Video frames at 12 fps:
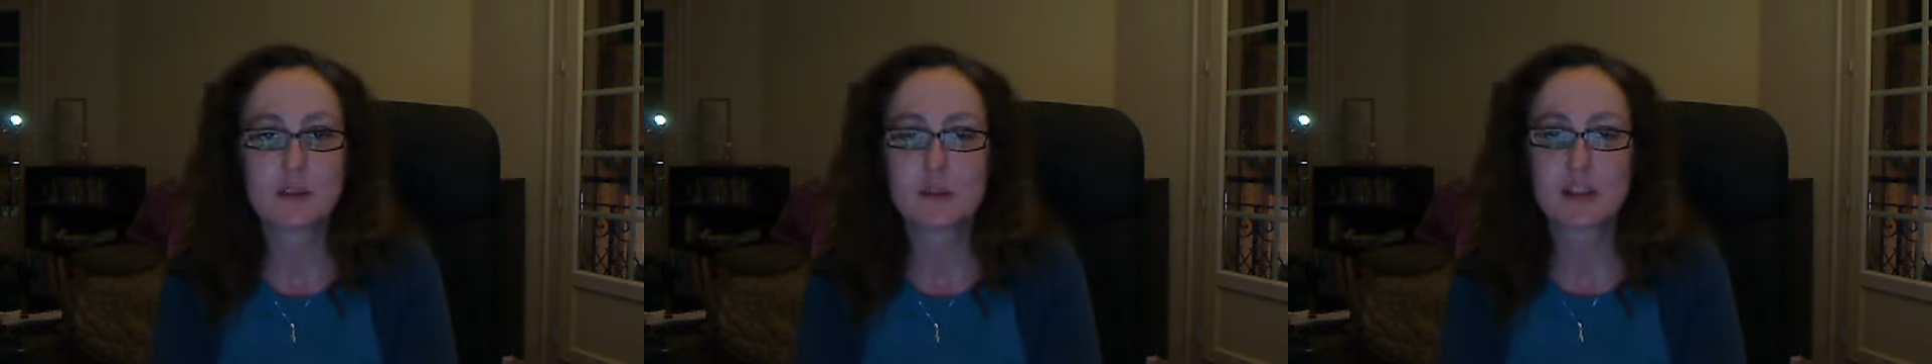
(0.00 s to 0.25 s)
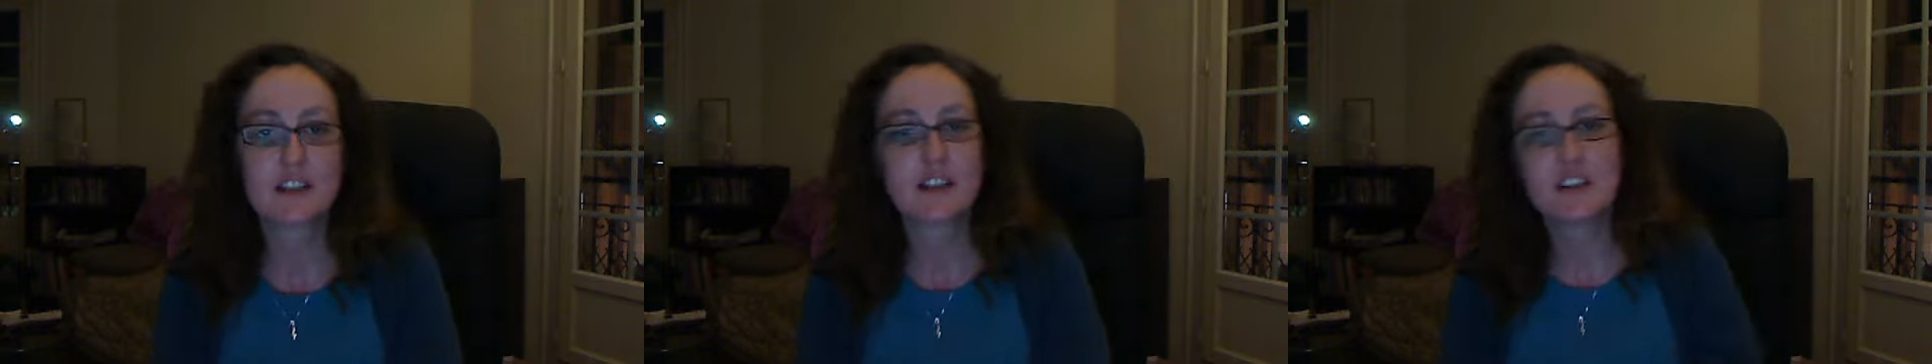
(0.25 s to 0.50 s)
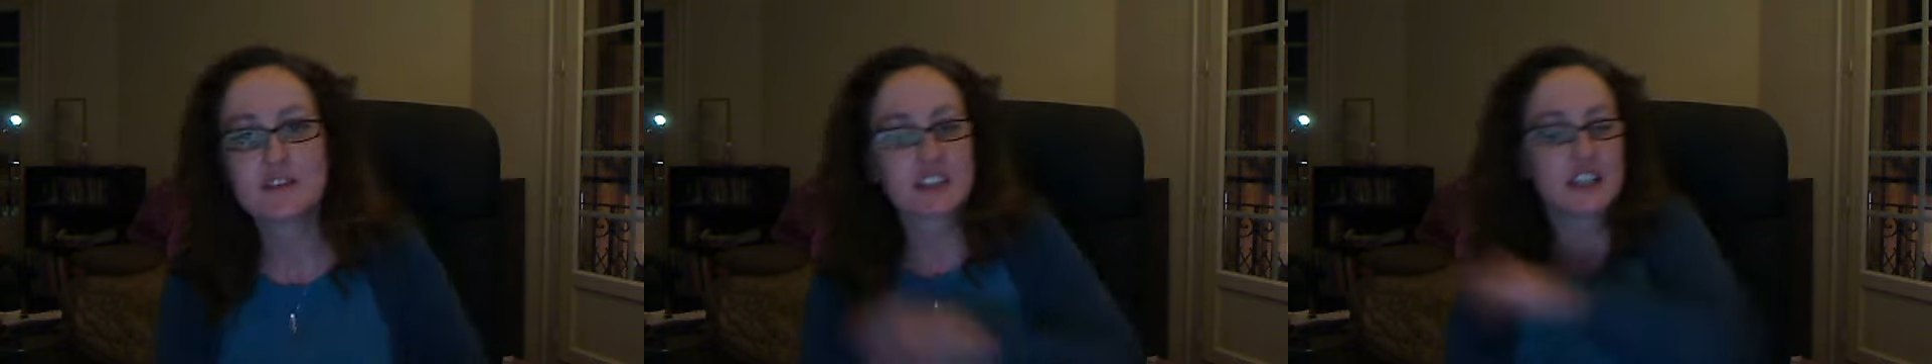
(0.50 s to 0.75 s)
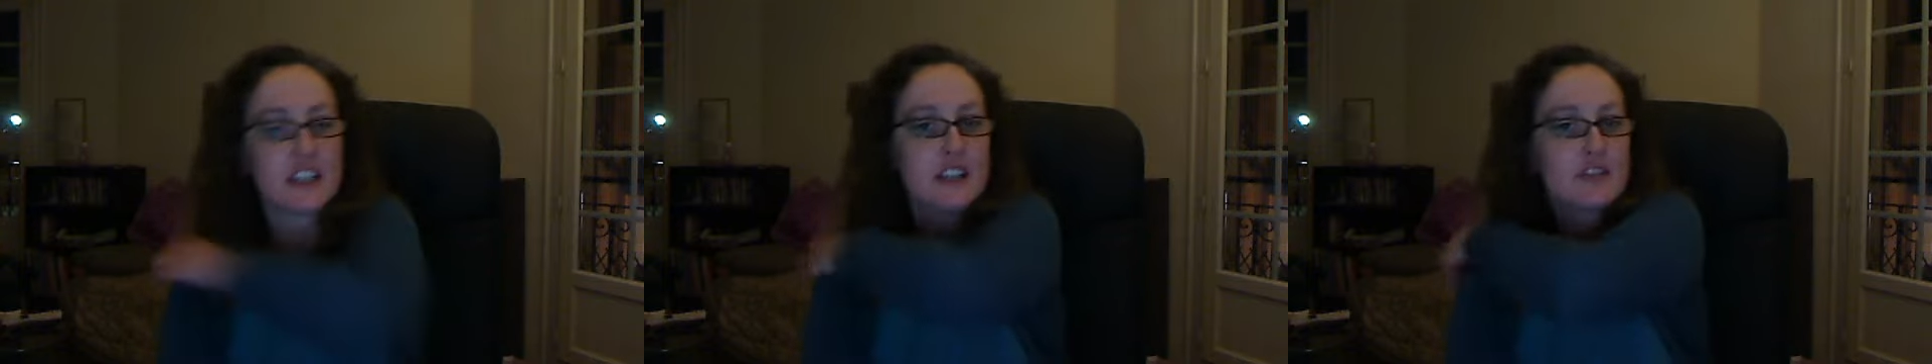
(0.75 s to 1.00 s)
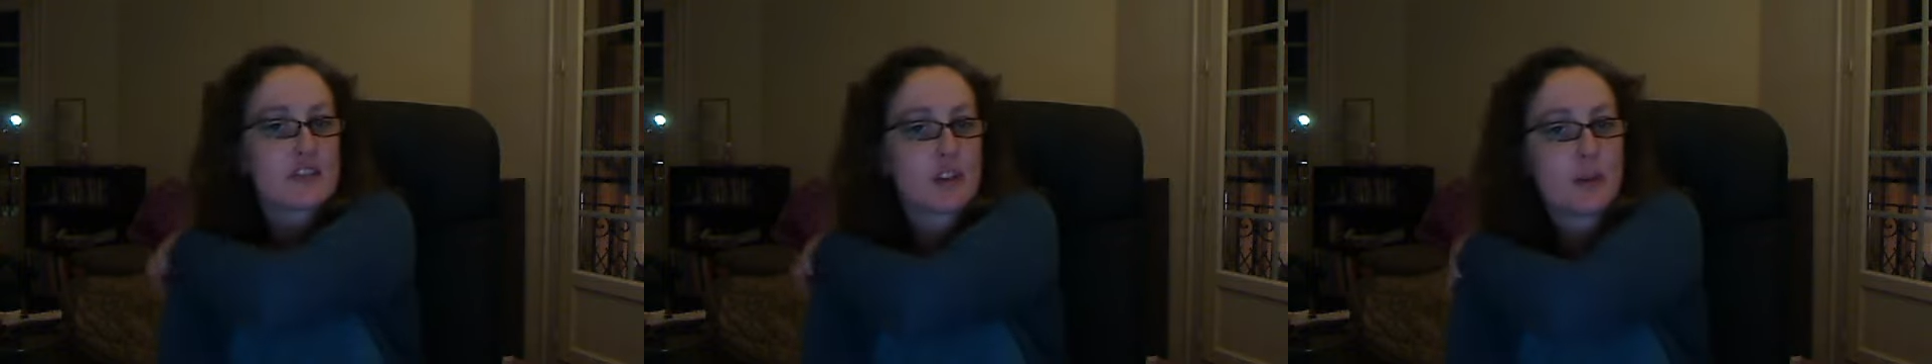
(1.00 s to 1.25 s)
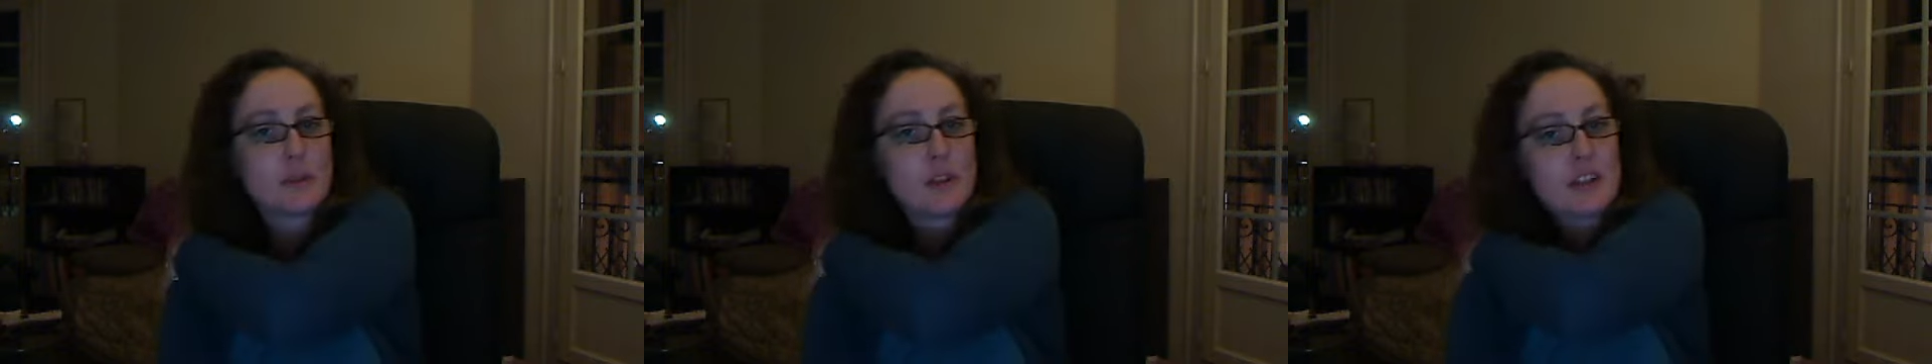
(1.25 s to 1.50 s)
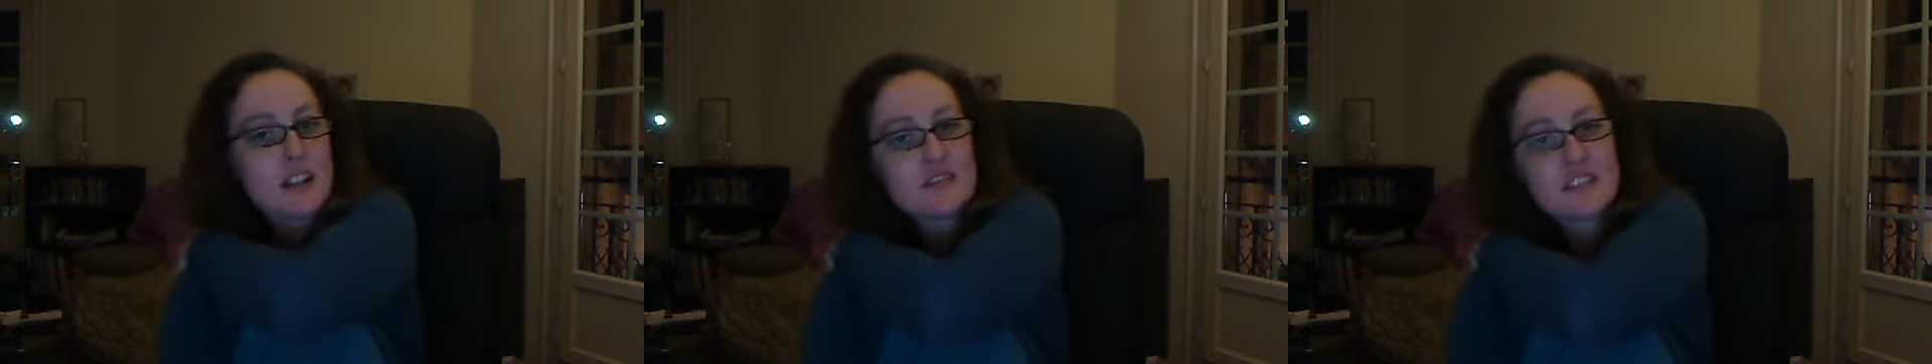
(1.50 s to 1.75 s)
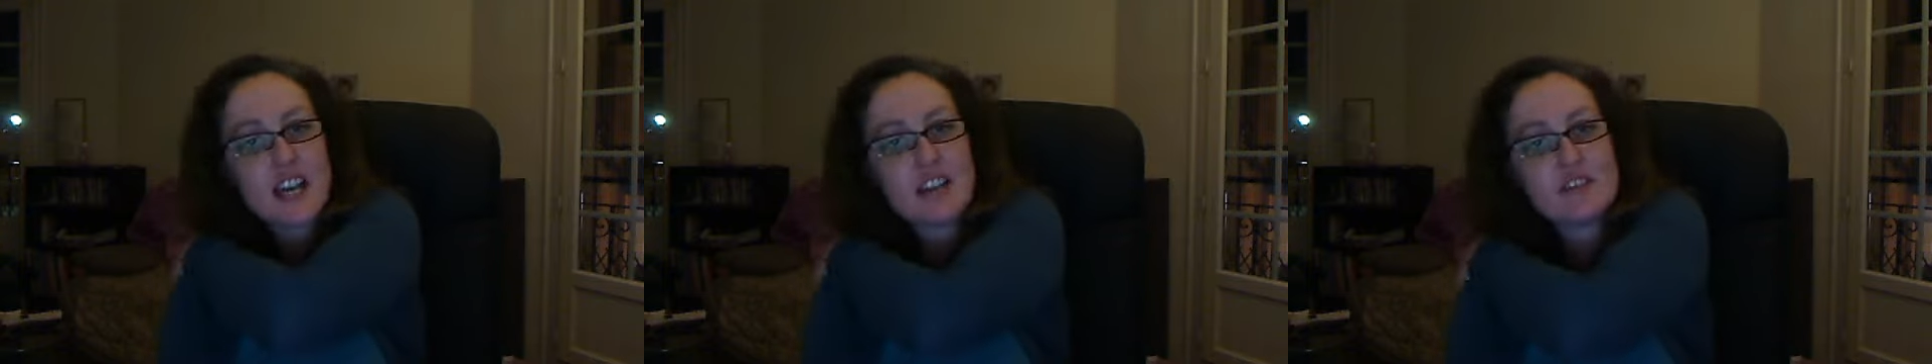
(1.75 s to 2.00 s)
I would love to hear from you. I'd
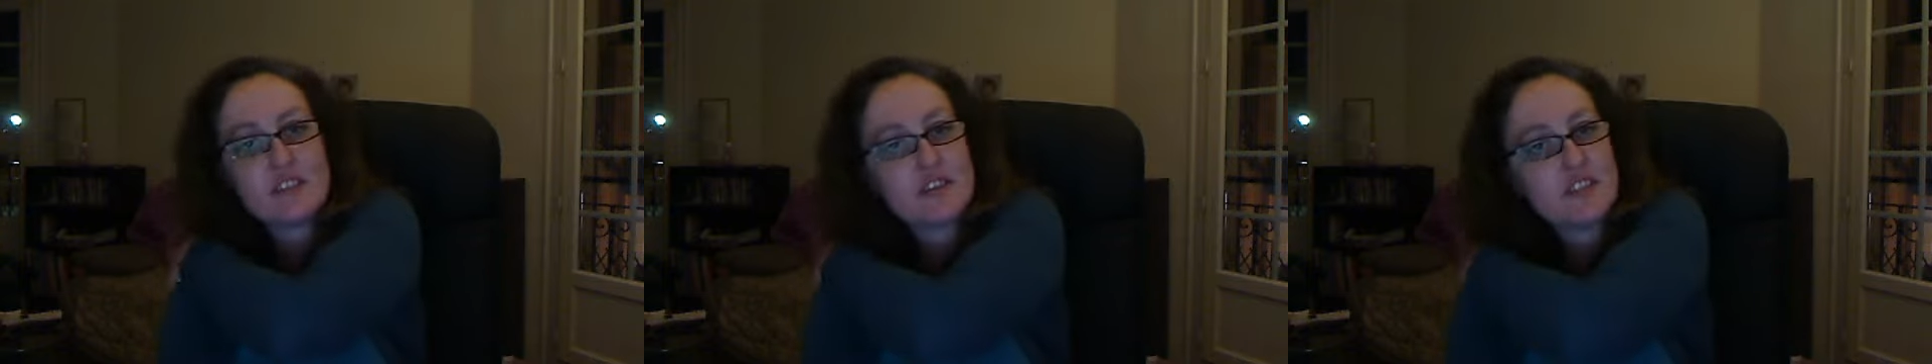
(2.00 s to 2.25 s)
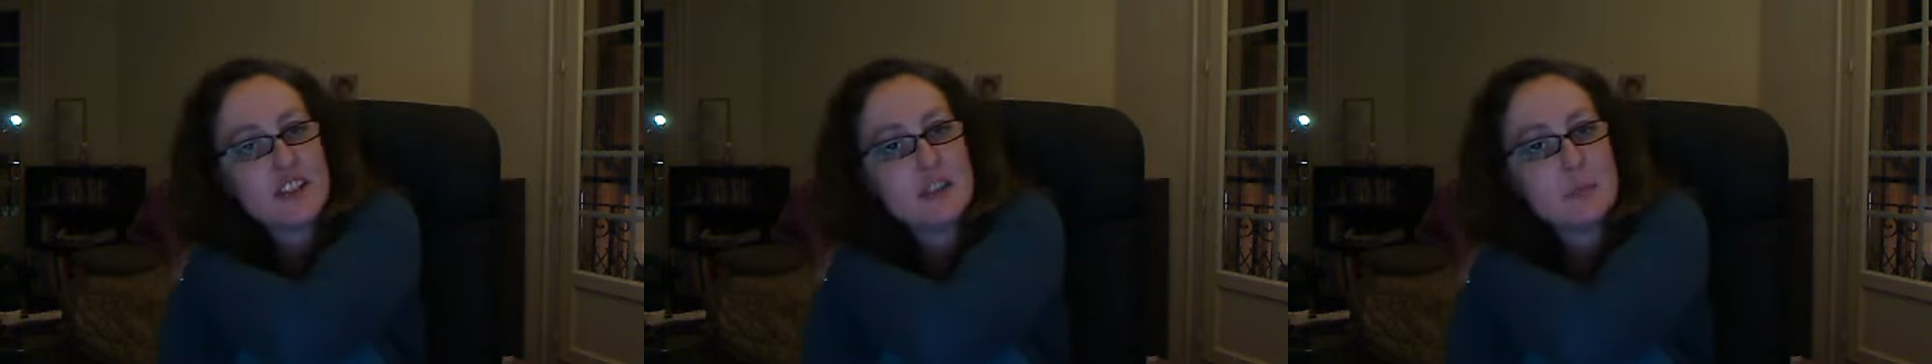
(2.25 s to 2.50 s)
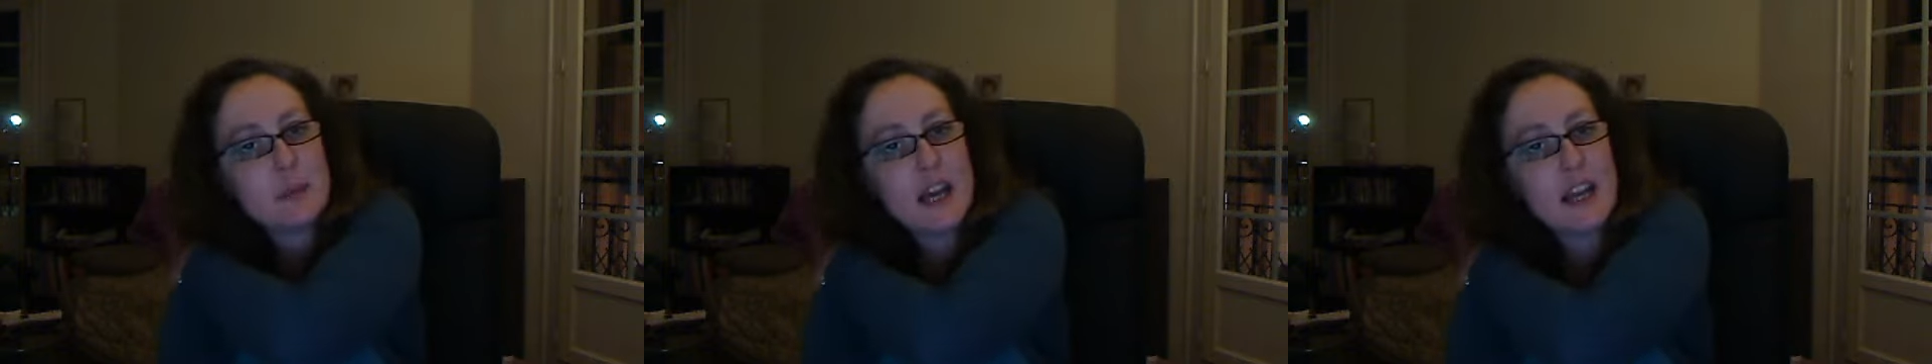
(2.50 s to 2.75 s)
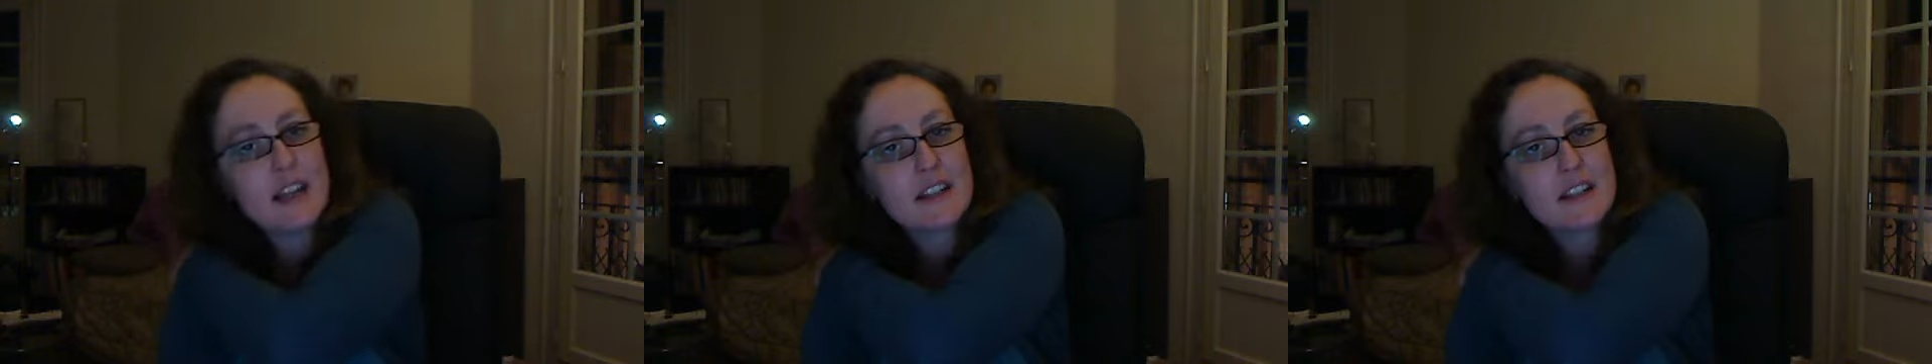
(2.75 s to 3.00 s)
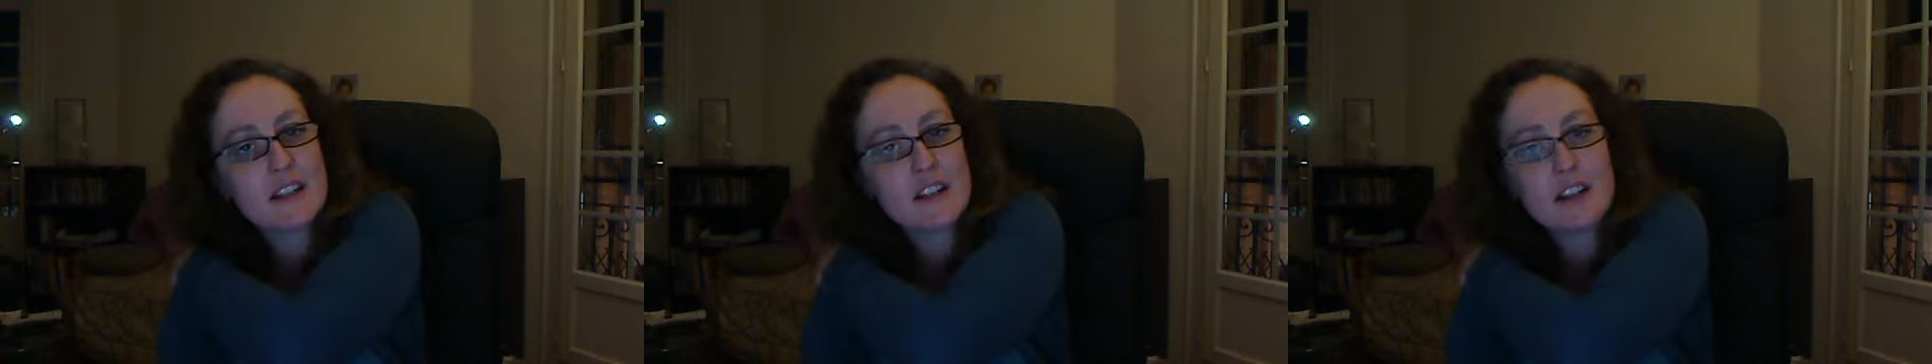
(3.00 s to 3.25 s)
love to have your feedback.